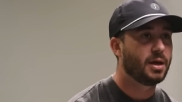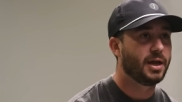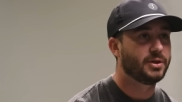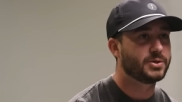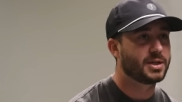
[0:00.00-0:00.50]

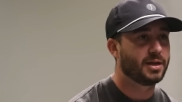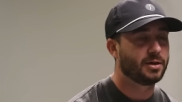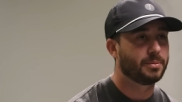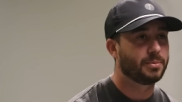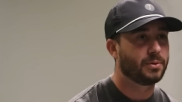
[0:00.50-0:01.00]
and you
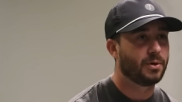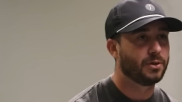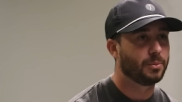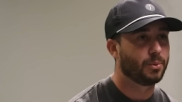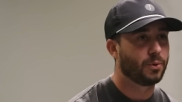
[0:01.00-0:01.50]
stand up
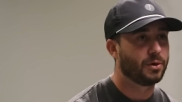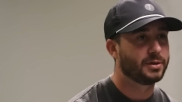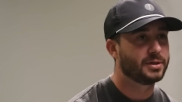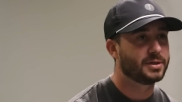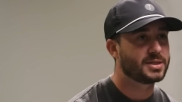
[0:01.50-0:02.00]
on the
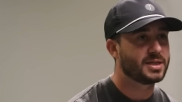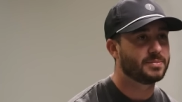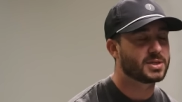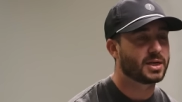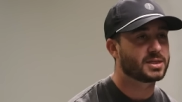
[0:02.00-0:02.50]
board
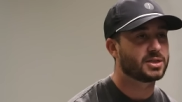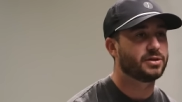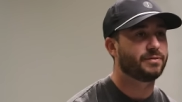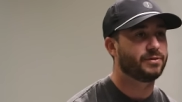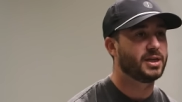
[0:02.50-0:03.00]
seems like such
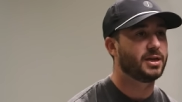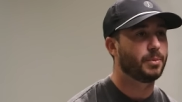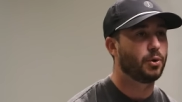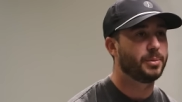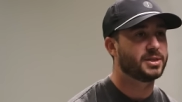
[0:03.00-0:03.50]
a fleeting
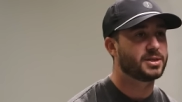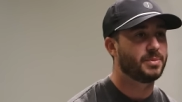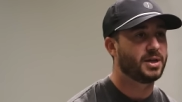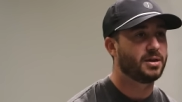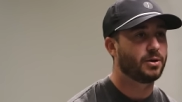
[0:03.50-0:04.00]
moment to
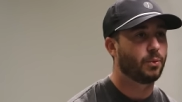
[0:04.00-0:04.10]
me